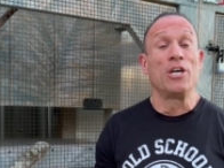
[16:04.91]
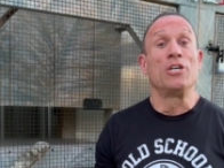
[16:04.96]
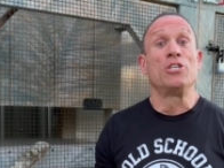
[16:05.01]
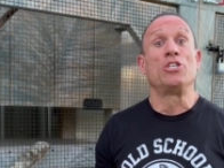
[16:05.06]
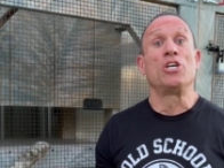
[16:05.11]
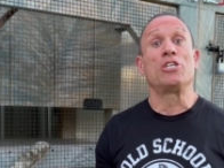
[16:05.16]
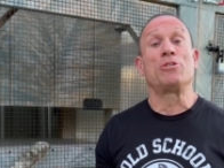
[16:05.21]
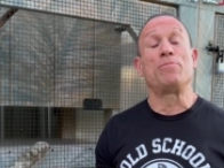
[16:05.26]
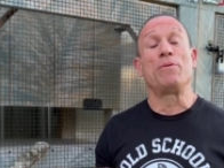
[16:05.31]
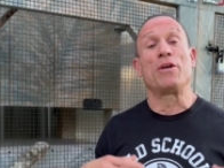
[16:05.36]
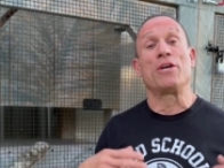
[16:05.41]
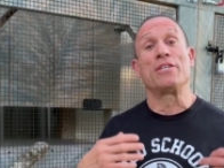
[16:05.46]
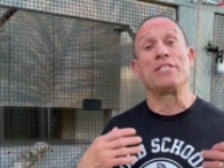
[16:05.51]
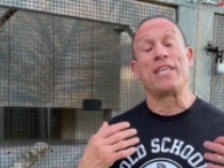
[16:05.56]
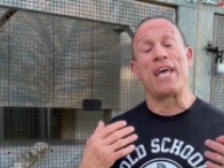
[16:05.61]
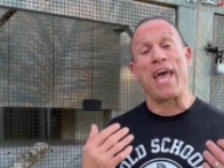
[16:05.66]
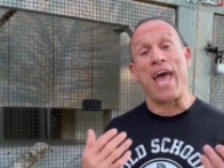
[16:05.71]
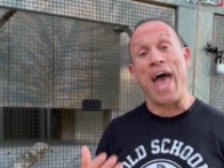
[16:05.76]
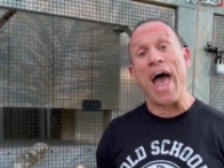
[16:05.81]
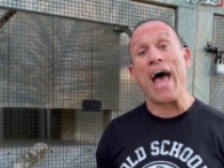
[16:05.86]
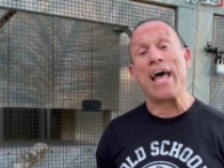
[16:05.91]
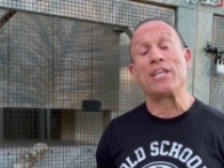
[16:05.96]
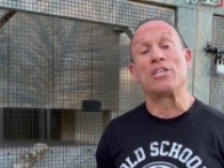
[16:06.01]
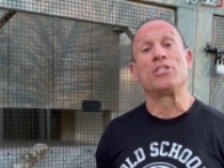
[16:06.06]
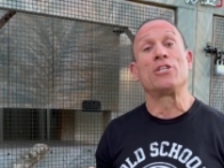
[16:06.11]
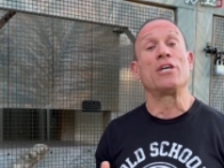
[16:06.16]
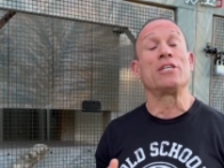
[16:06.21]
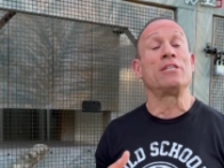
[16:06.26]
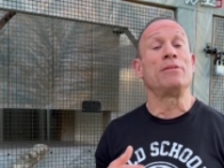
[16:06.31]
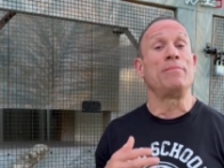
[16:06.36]
Just because they
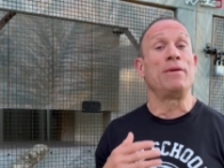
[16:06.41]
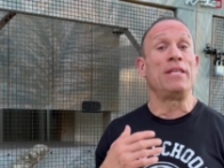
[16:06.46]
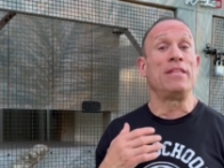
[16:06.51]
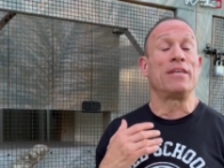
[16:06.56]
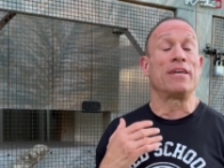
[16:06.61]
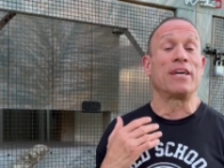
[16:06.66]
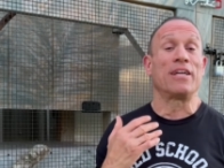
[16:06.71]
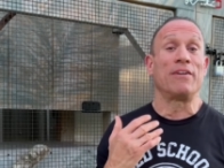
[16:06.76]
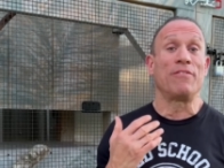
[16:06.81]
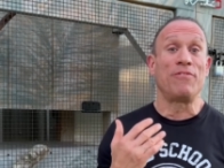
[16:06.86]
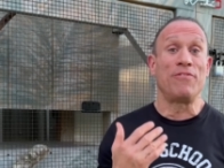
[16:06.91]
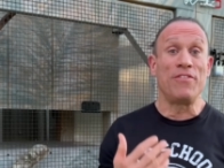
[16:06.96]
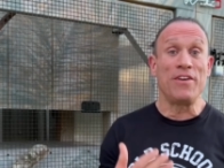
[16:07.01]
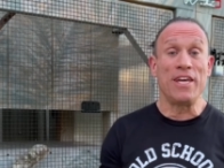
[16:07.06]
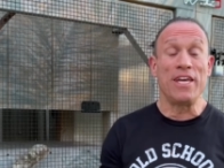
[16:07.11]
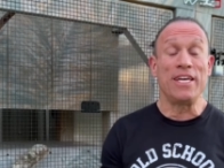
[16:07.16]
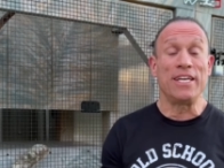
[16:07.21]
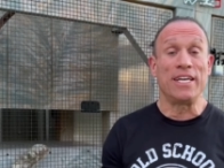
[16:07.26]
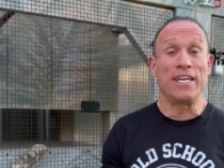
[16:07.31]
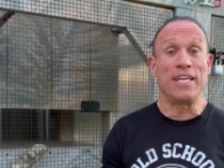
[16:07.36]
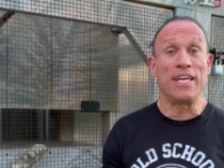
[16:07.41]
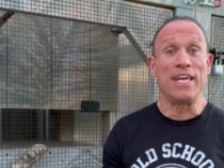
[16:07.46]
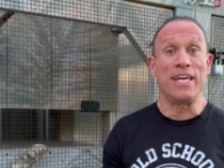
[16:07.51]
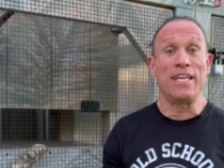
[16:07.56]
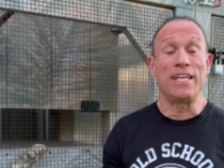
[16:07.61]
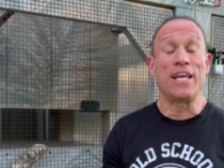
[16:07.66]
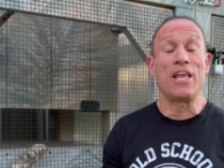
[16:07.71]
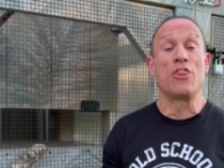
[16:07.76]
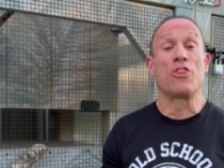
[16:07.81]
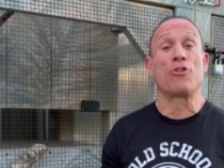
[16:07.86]
hatch doesn't mean they're gonna feed and
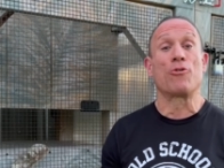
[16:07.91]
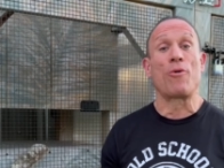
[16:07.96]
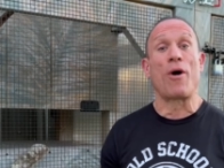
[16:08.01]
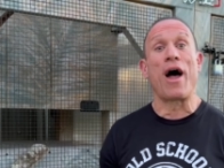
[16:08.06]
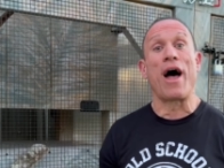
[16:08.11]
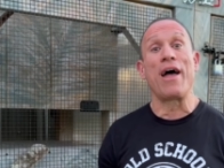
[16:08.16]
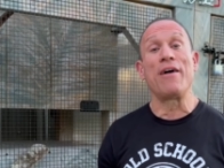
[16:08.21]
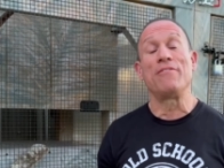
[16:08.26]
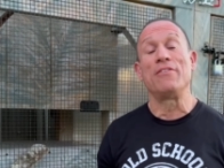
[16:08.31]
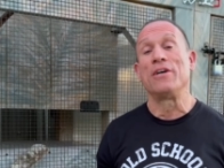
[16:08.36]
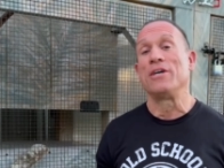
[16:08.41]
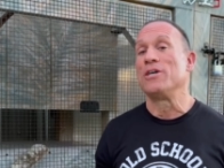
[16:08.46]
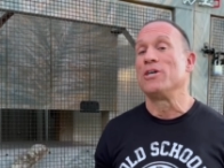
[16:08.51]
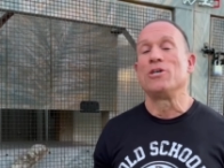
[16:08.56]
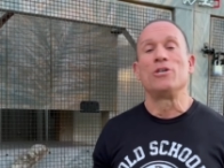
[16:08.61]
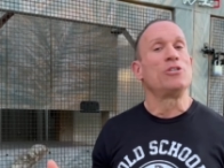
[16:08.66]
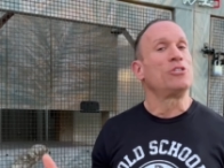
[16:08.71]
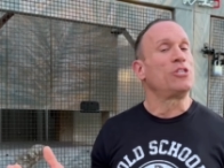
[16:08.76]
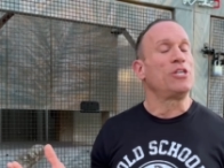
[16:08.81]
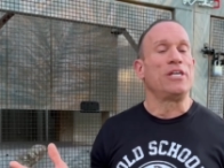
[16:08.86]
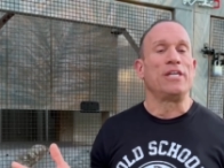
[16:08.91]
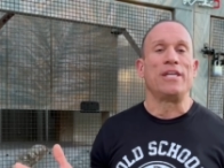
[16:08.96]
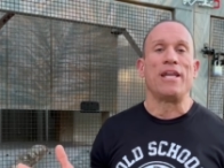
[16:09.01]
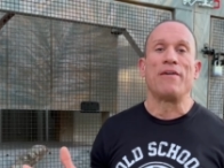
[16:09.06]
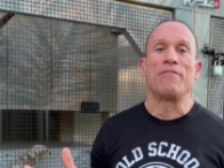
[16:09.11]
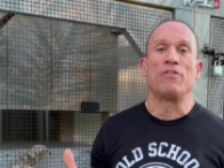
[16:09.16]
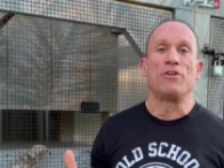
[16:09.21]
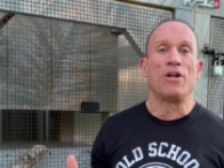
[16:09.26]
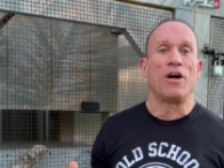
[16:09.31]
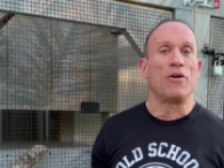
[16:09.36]
eat and thrive. So you
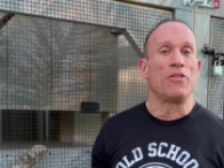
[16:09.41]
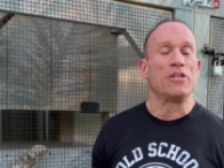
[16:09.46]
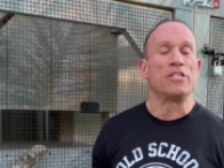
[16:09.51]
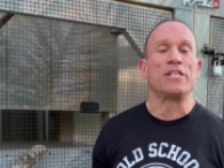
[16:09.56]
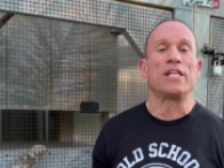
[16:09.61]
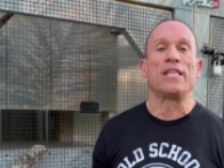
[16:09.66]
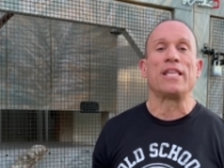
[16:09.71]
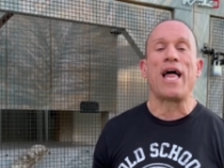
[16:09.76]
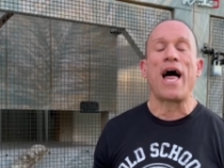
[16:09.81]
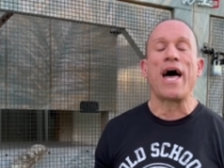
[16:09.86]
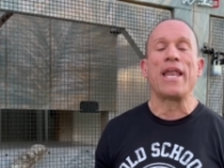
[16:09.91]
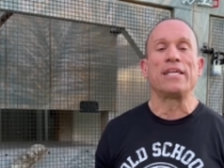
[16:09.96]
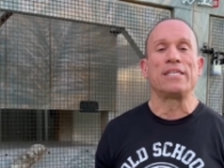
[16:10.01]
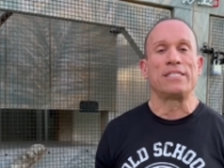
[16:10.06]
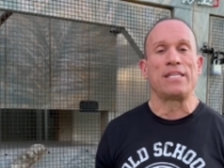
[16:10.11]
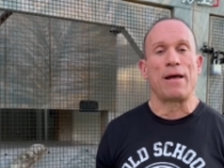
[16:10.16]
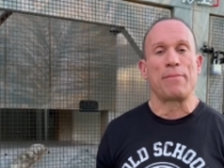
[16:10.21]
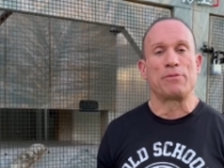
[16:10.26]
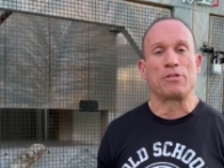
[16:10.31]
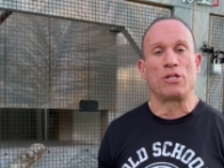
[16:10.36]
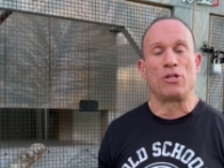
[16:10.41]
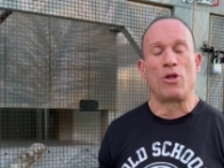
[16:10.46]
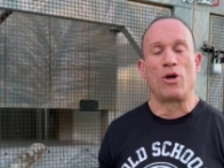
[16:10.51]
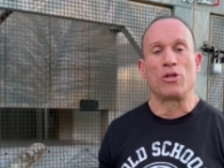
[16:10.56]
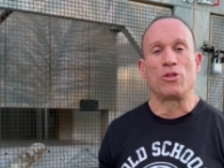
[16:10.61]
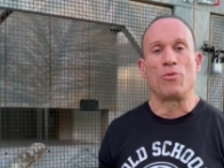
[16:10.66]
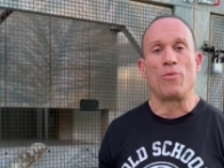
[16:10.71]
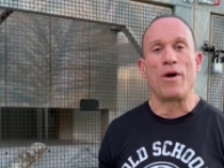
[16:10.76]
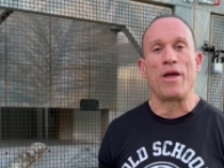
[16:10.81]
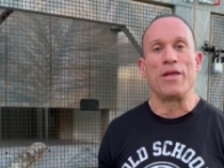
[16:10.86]
never know. There's a lot of steps
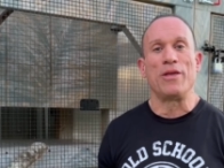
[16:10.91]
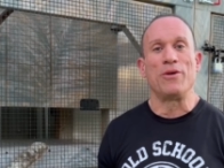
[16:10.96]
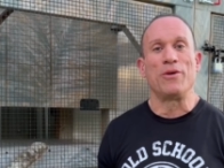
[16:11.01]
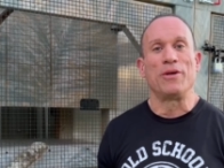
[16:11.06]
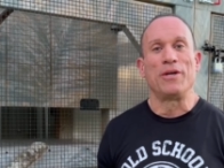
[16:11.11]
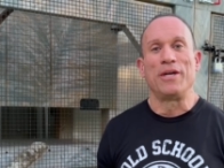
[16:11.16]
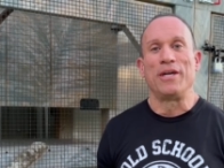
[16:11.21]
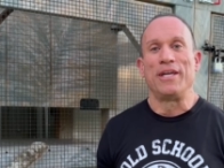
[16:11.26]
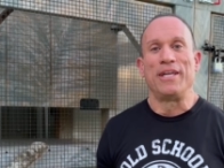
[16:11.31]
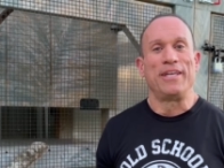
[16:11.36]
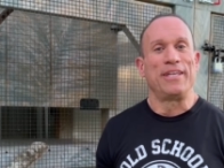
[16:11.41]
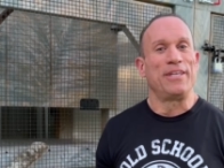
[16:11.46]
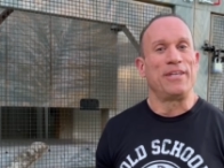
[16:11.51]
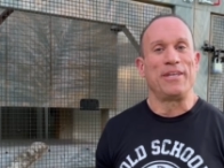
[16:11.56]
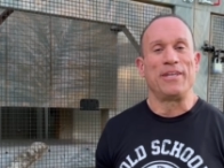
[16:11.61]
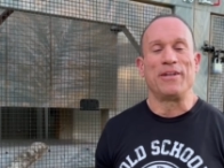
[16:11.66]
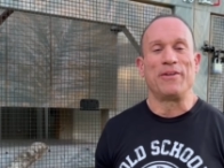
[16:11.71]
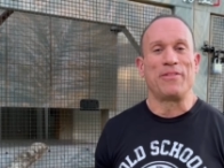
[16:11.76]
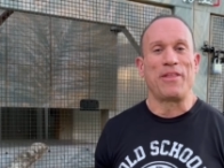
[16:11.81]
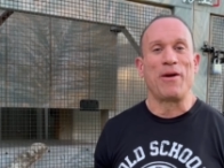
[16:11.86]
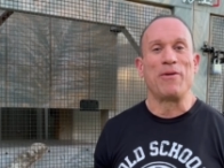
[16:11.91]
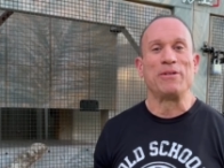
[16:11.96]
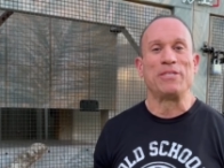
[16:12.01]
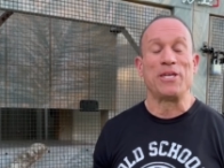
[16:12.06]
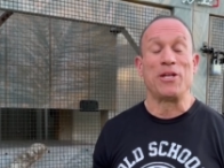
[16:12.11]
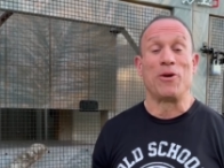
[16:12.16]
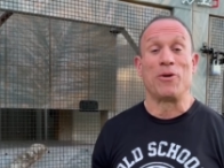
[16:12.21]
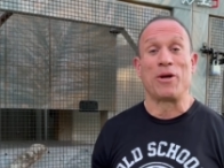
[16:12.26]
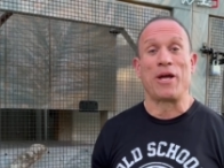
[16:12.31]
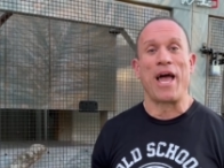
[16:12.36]
along the way. You You know, they always
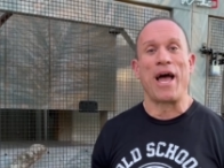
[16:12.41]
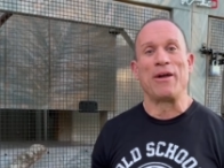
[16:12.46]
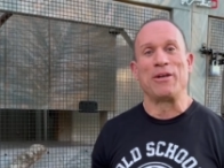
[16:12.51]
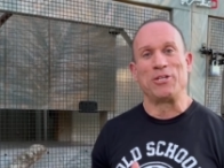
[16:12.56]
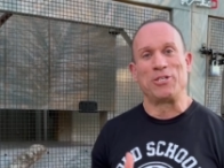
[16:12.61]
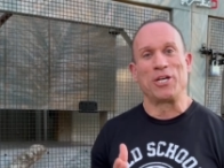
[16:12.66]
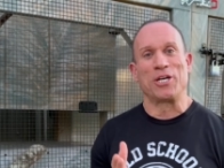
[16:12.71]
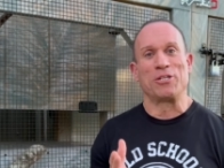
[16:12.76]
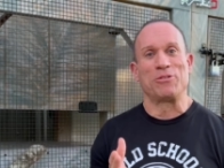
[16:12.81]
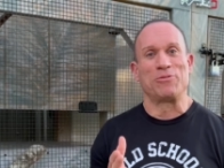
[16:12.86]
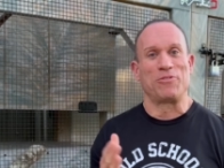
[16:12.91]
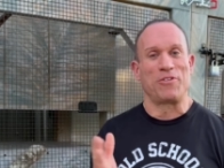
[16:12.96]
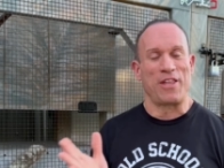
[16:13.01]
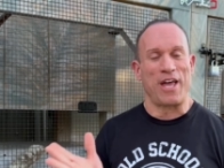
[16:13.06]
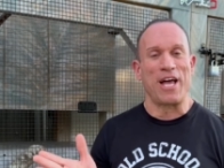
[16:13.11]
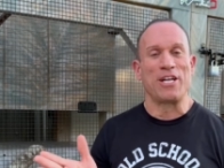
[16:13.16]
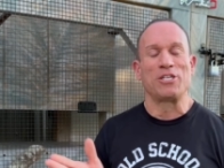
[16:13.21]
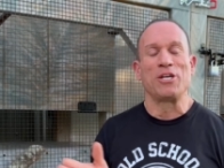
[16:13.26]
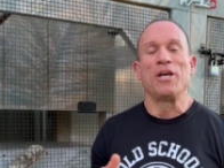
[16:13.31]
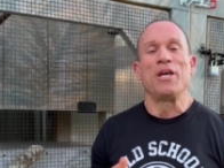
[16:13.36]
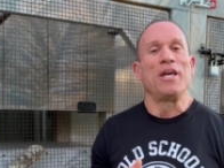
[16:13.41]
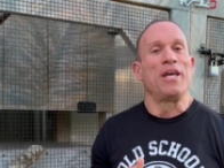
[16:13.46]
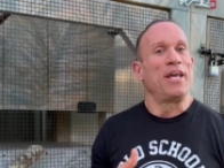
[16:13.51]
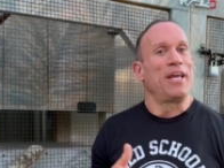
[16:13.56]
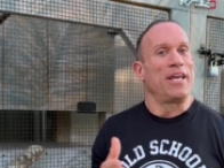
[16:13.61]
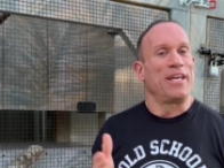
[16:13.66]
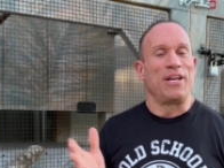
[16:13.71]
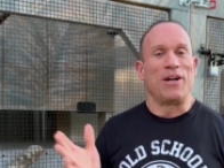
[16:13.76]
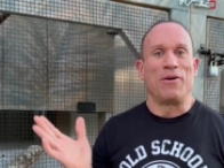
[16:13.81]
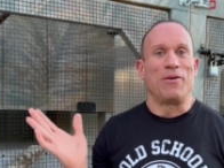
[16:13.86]
say don't count your chickens before they hatch.
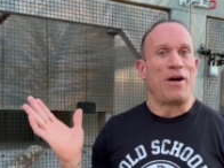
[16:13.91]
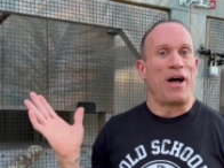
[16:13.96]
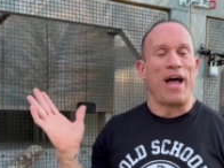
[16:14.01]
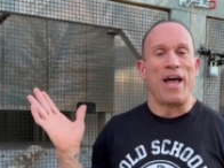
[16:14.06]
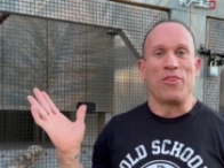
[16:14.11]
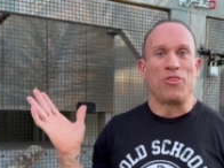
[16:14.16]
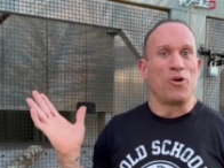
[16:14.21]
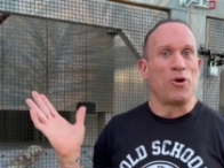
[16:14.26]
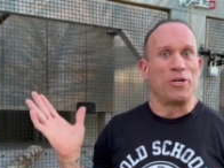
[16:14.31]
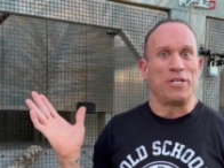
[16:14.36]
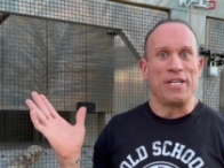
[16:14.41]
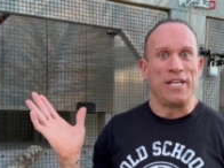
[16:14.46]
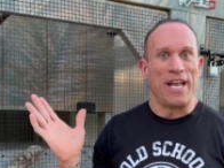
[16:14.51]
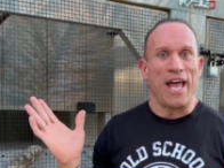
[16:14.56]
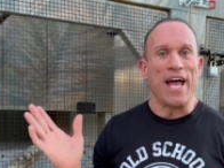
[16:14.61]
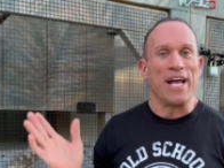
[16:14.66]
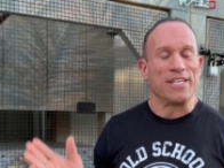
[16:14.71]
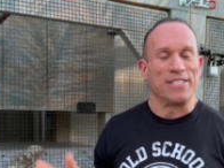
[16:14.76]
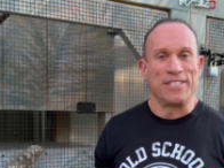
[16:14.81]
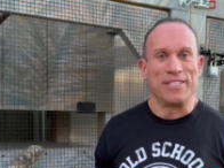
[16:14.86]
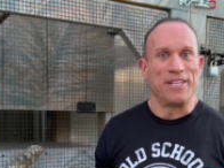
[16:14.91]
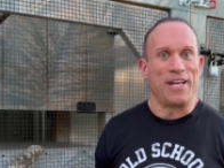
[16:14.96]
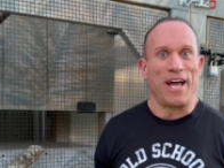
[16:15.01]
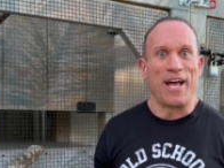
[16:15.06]
You know, I had thirteen eggs.